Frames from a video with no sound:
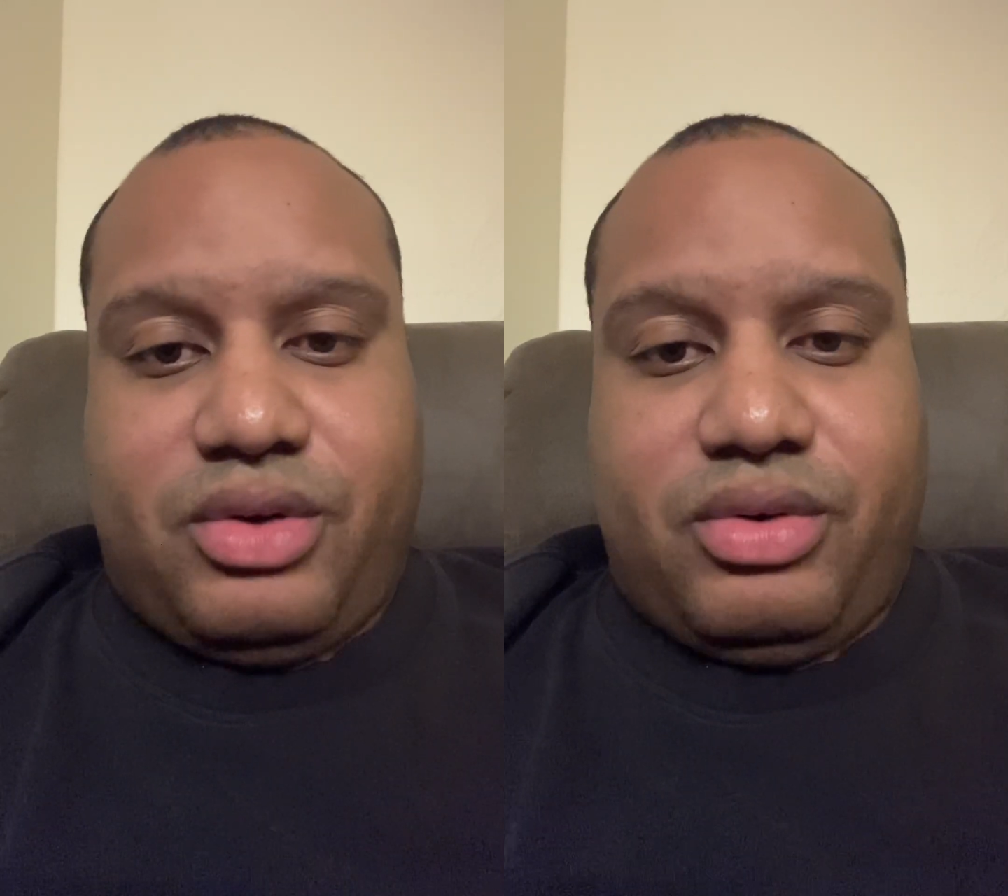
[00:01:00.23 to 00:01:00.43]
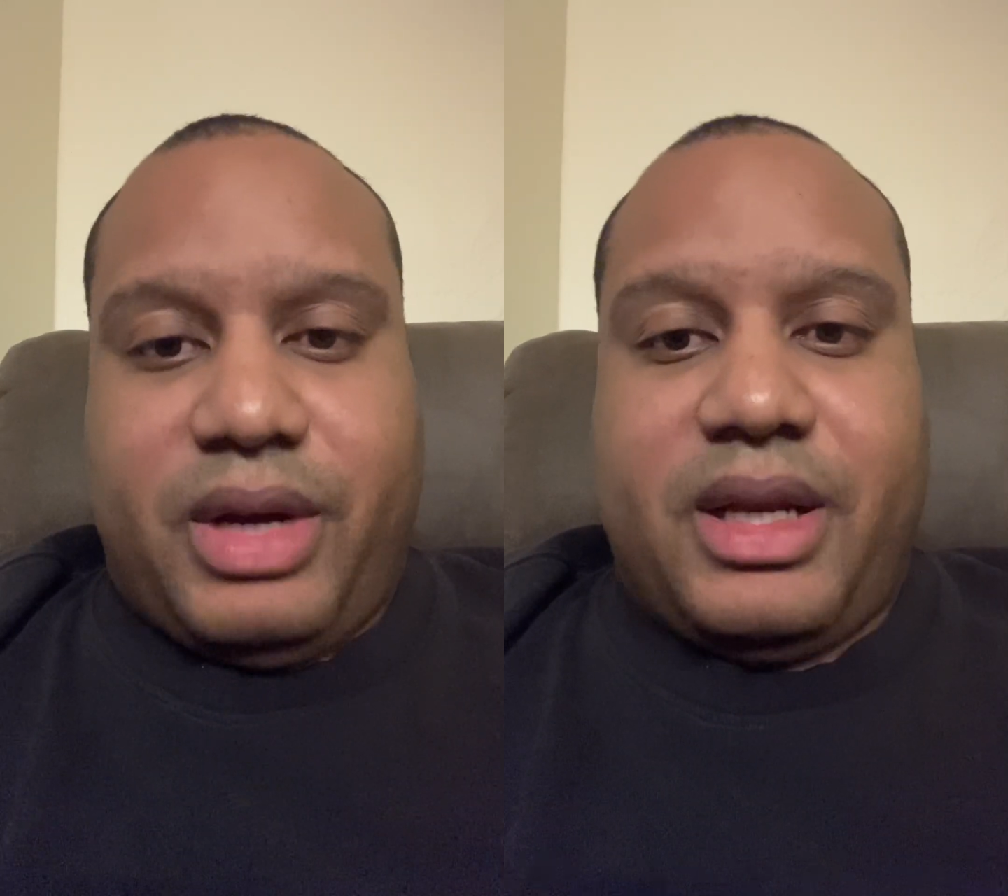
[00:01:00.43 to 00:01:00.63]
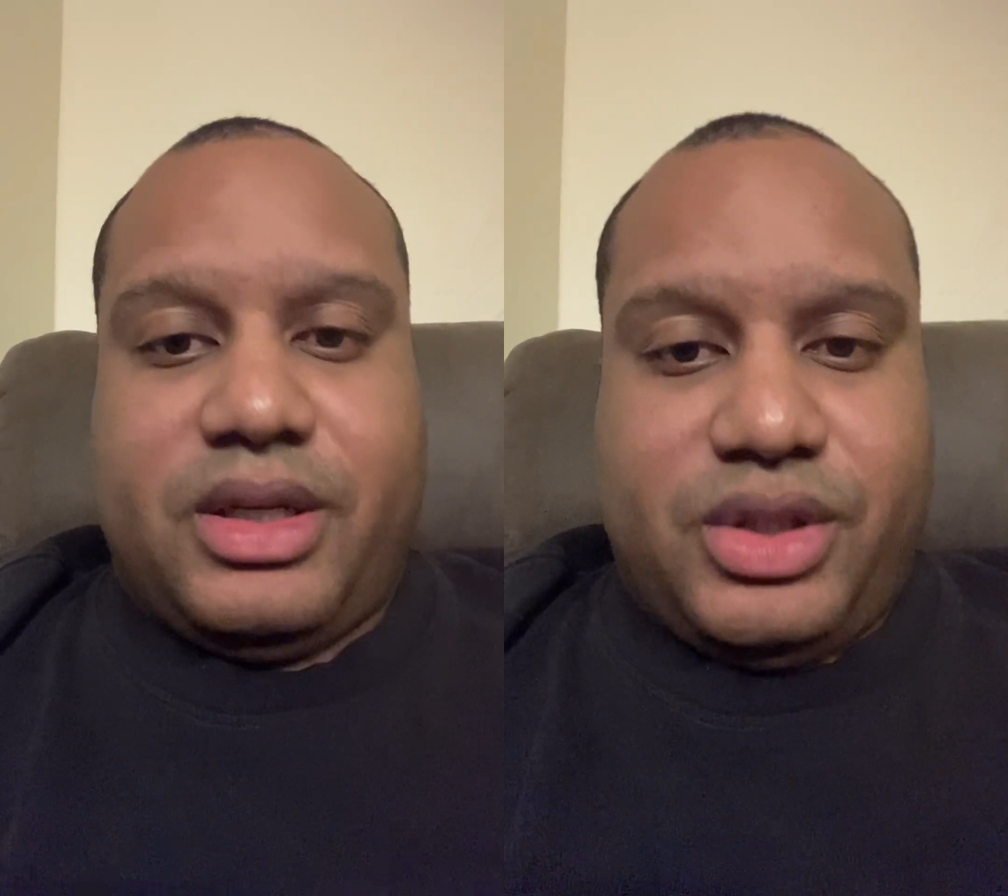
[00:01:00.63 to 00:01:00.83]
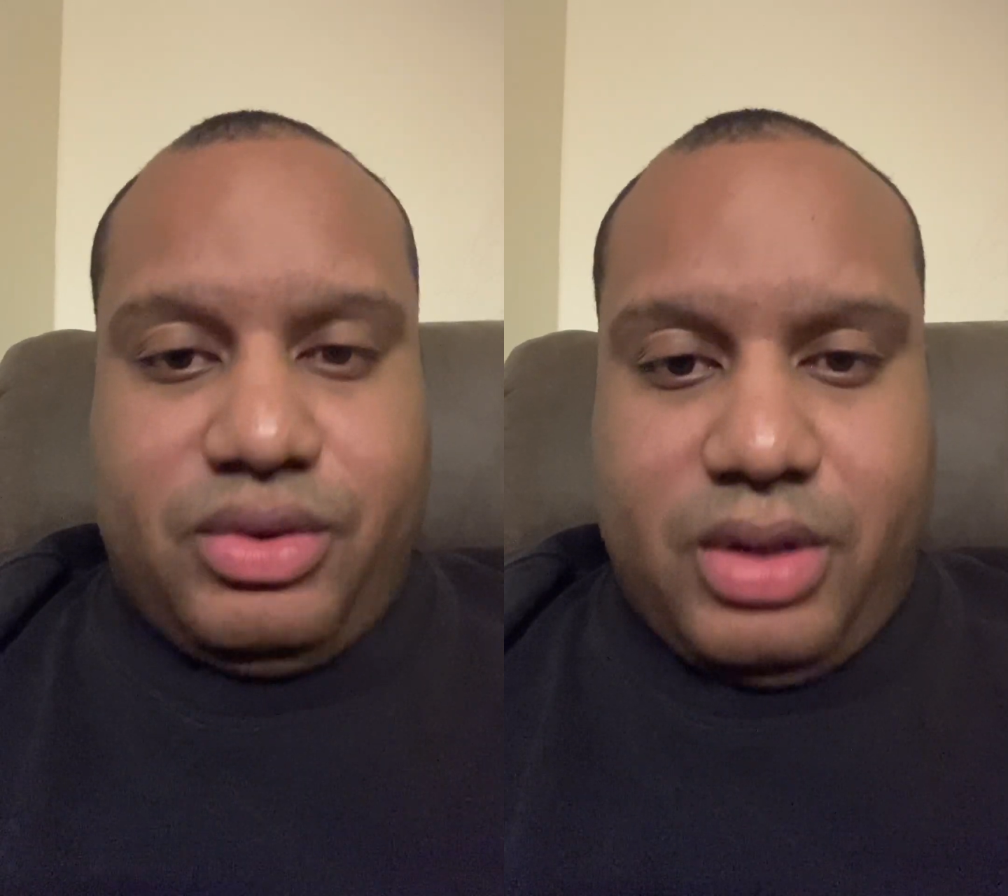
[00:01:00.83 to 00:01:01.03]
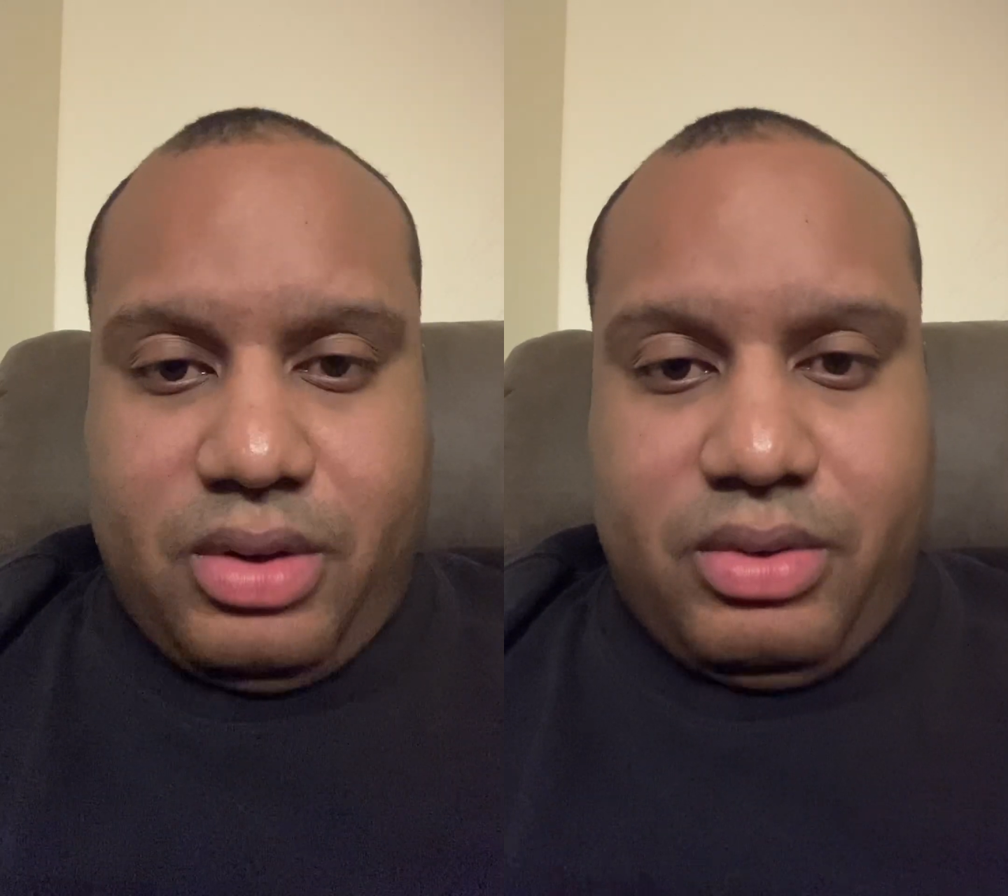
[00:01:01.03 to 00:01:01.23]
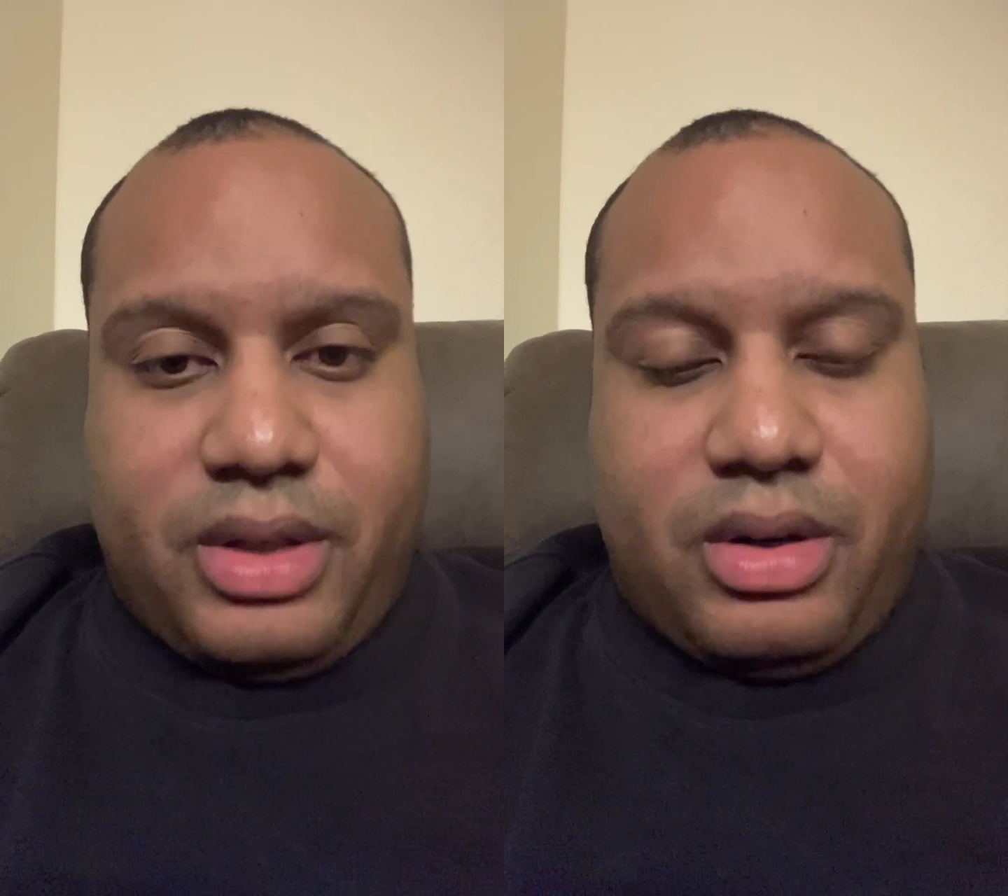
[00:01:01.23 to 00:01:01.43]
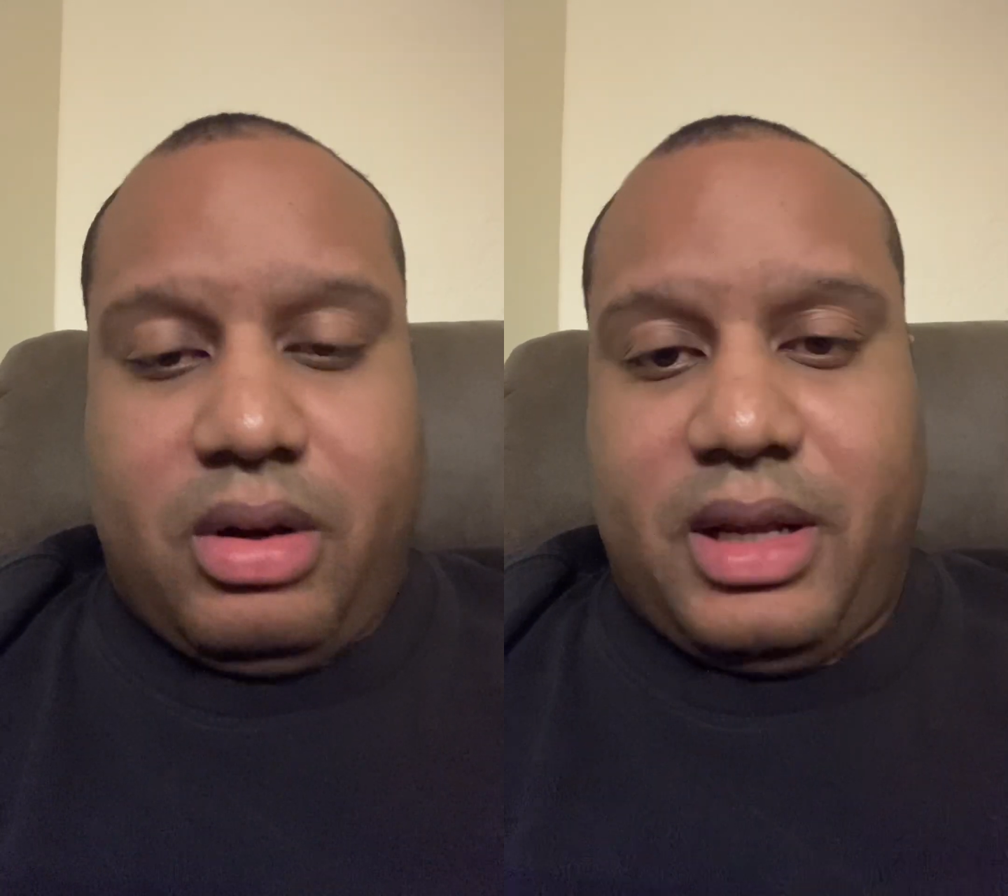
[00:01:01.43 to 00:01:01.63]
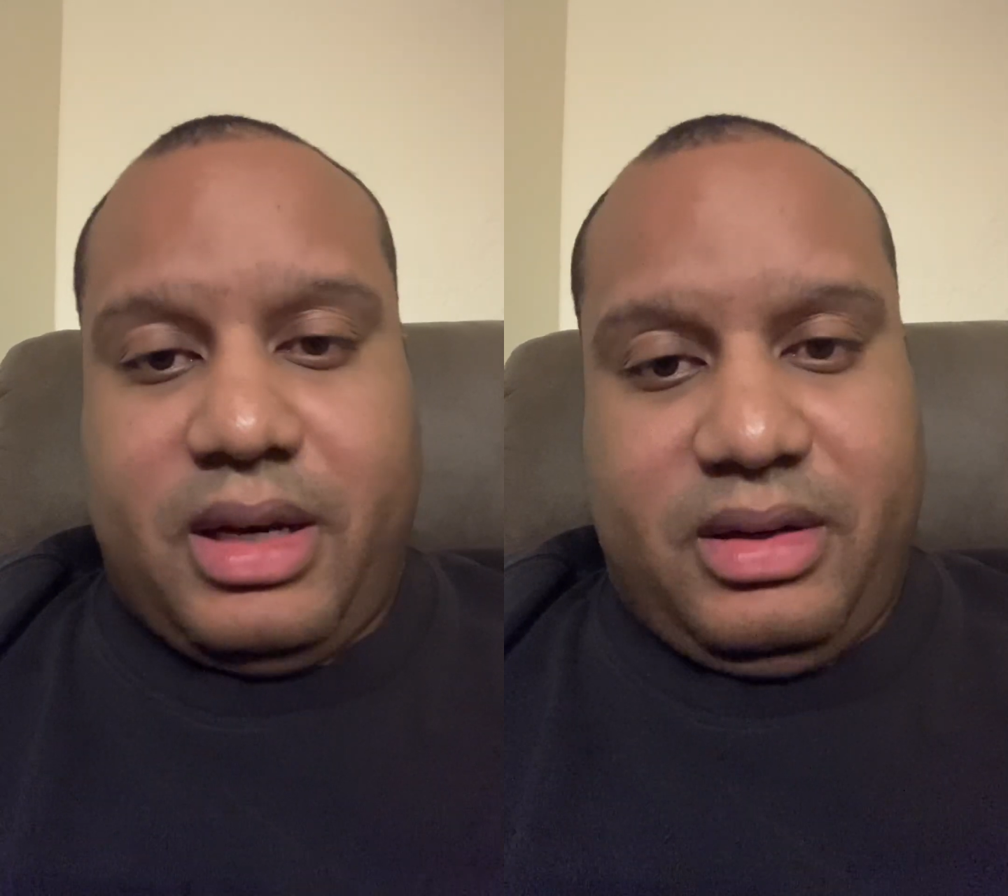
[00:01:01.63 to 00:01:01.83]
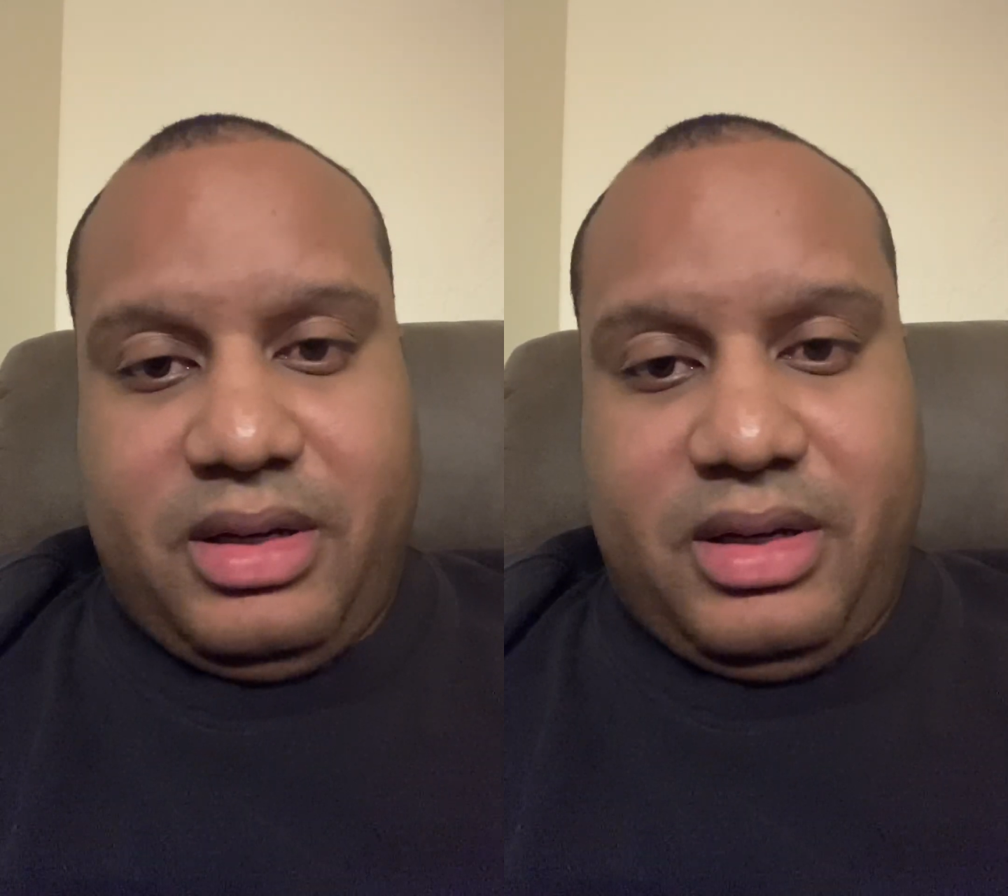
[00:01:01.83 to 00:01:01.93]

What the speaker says: created judo and all of that,